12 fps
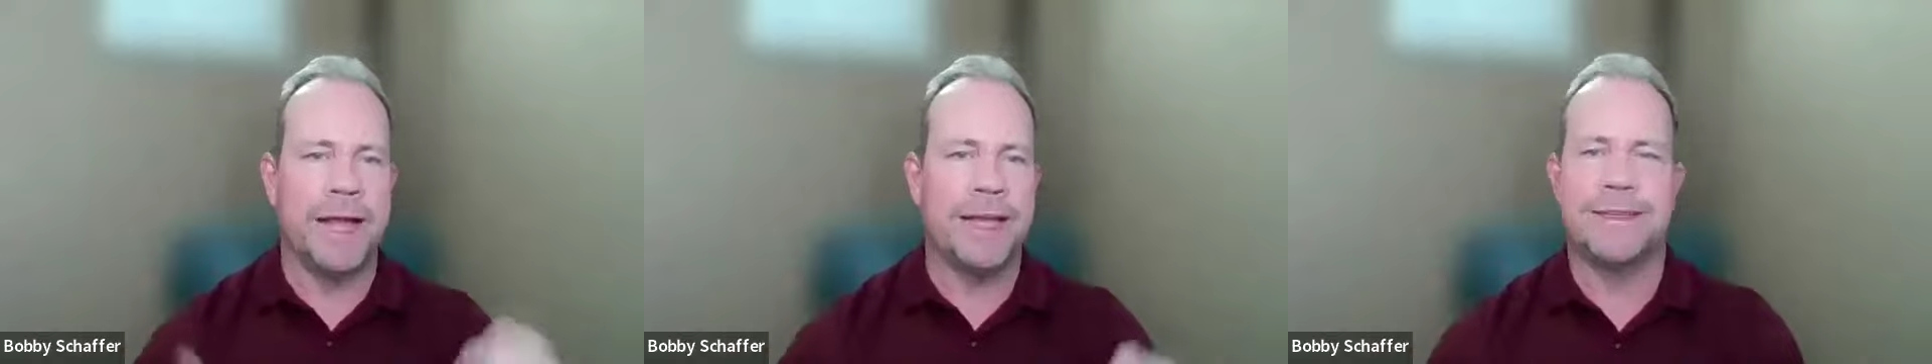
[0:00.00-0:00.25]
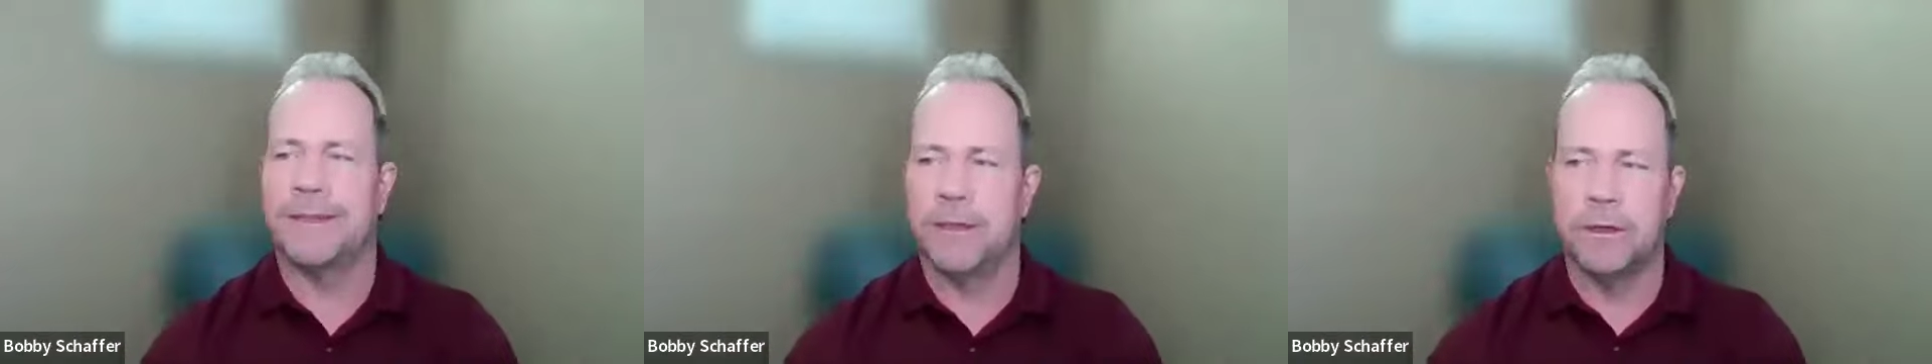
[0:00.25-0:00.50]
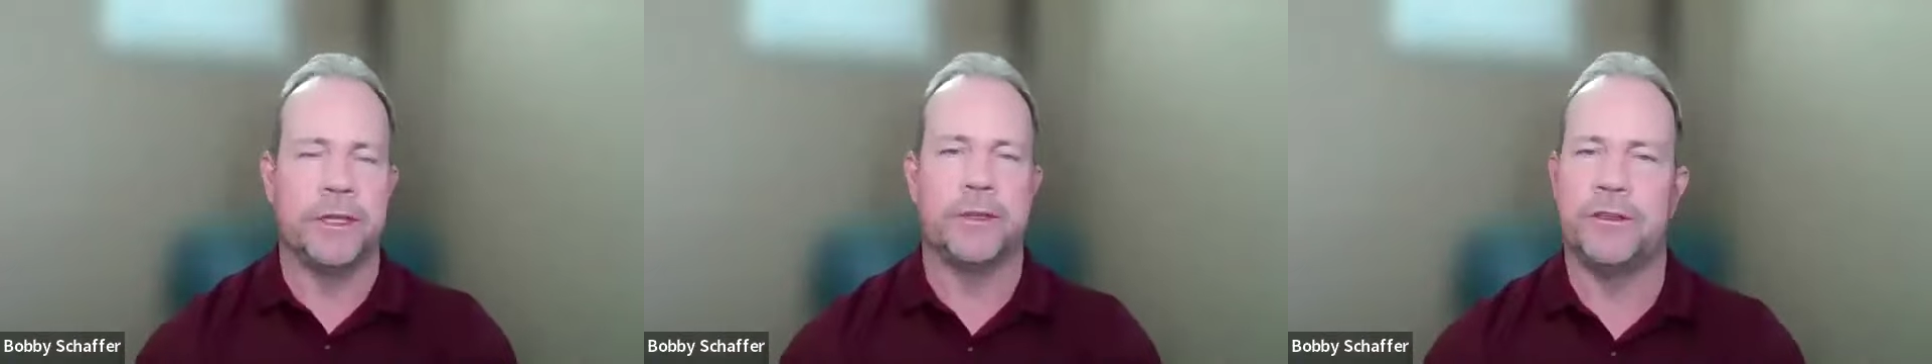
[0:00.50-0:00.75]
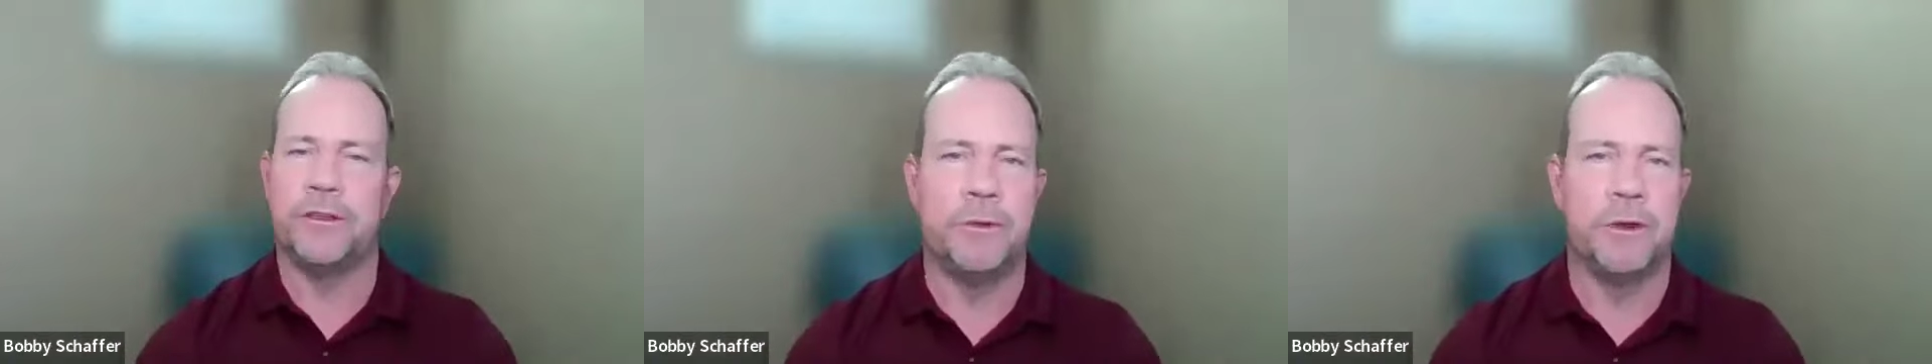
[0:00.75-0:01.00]
I still think
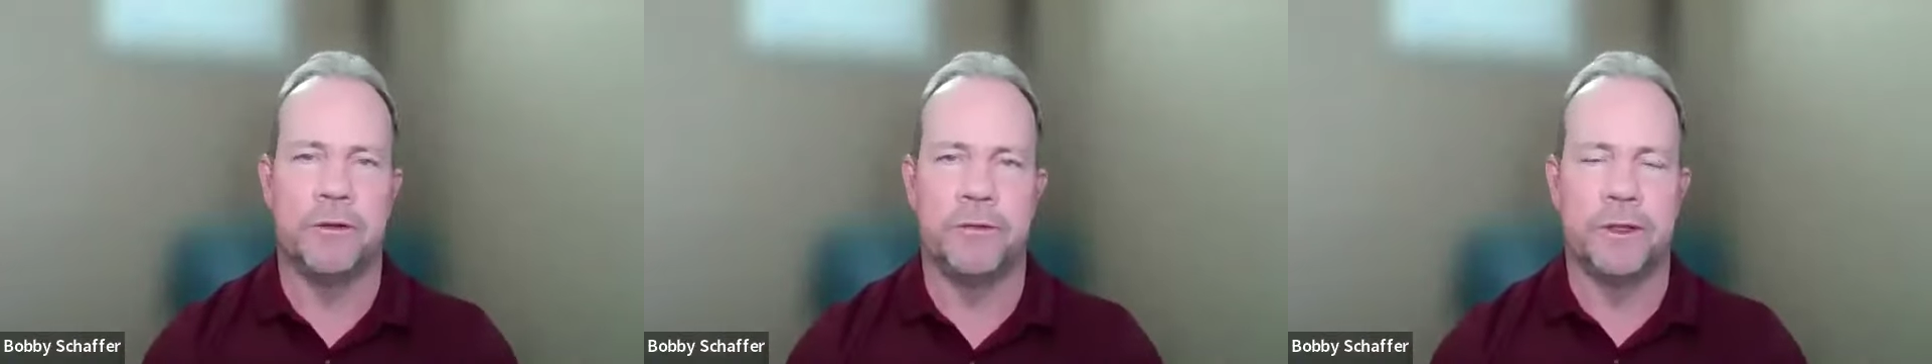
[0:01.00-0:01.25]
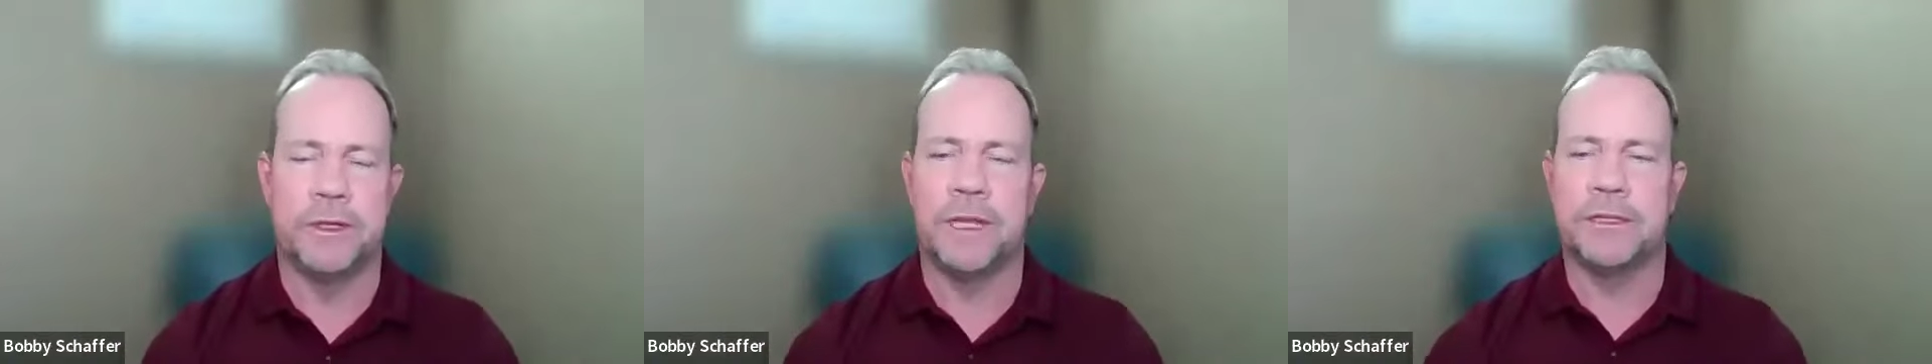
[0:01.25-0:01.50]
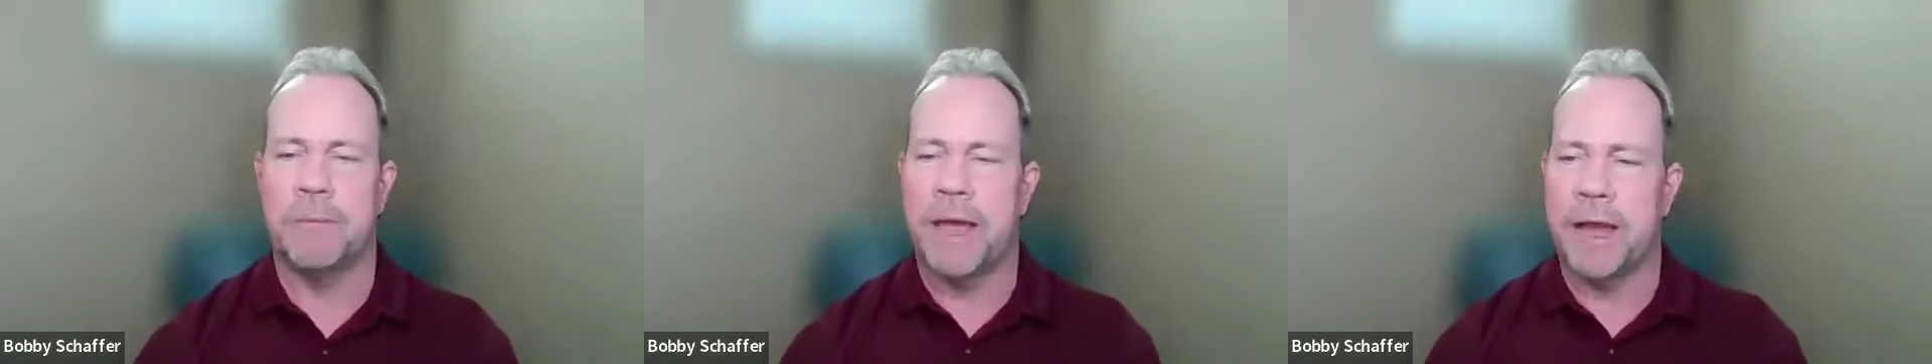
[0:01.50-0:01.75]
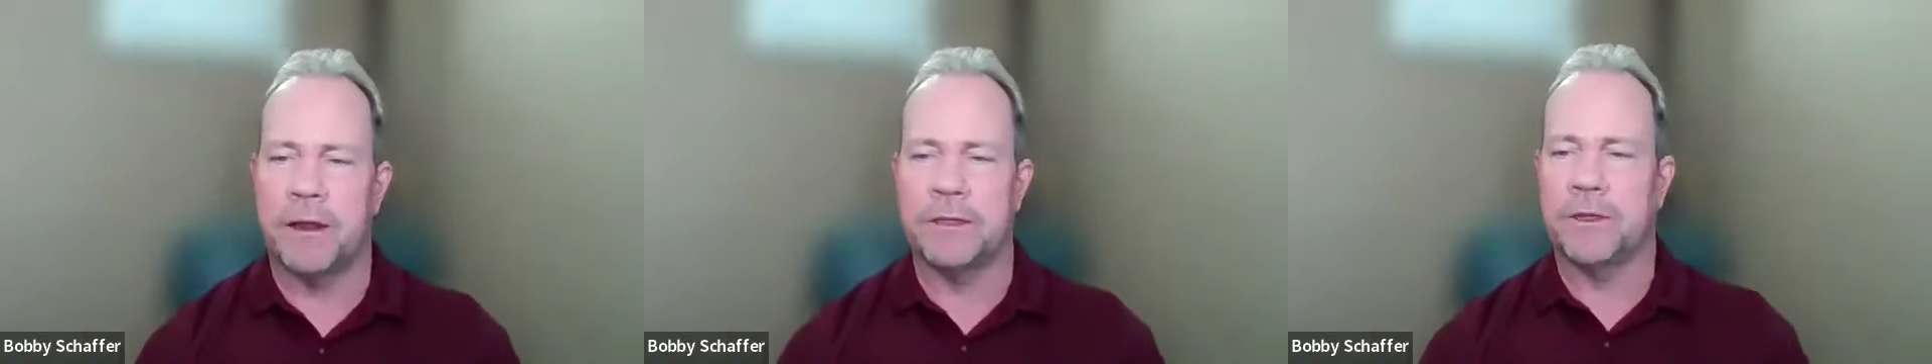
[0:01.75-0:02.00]
she's beautiful. It doesn't matter.